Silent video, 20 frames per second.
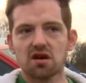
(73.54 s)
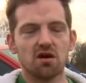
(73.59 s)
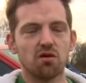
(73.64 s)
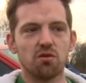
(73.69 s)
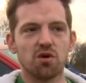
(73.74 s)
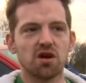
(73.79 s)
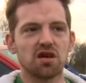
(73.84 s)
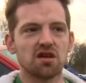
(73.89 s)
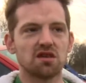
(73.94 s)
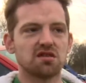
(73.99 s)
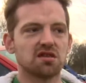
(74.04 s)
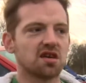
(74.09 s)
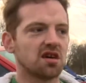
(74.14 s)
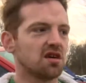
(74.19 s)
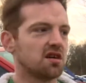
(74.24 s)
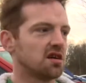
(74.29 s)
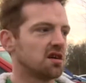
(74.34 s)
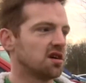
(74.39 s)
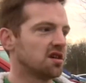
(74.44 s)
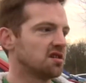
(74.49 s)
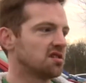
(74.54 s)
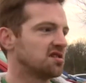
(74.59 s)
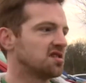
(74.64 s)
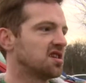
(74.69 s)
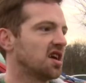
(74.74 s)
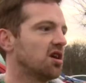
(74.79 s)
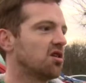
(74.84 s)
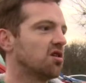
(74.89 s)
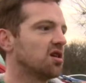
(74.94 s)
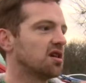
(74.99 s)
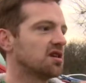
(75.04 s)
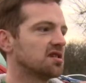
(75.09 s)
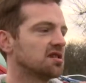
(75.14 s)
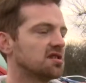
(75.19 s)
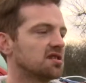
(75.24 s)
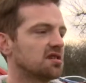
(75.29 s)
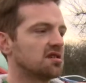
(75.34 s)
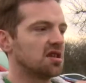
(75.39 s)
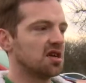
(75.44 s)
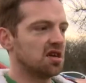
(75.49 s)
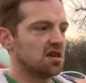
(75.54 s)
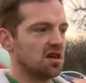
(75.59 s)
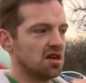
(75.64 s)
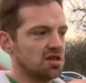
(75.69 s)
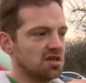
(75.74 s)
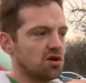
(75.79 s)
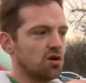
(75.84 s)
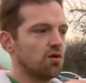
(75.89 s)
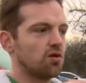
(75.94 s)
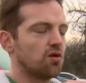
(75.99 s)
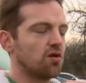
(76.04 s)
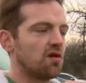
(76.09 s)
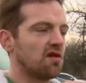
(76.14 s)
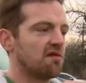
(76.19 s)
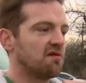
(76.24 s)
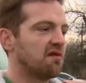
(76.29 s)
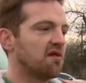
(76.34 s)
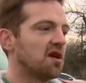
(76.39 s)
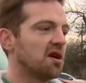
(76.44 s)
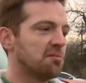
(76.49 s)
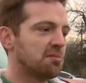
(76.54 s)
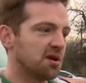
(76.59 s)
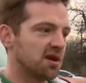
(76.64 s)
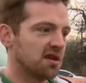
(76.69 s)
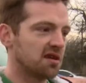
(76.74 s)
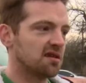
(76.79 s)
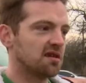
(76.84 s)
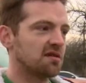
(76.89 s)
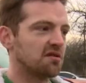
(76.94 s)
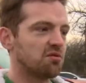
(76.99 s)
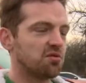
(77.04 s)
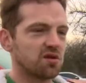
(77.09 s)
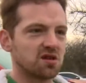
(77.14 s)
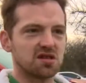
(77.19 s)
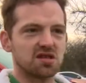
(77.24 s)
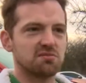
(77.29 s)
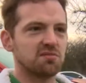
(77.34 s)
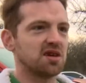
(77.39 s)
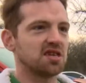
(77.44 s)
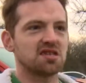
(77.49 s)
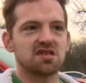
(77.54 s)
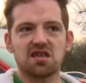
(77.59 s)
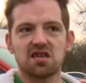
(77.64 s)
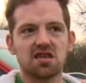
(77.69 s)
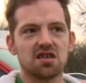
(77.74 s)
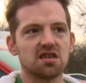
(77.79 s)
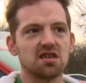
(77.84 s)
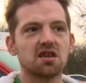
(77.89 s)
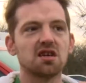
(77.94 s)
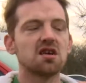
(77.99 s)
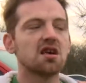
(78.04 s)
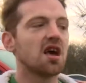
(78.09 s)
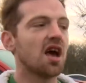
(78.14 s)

went into hysterics, and then I told her Flippy was missing,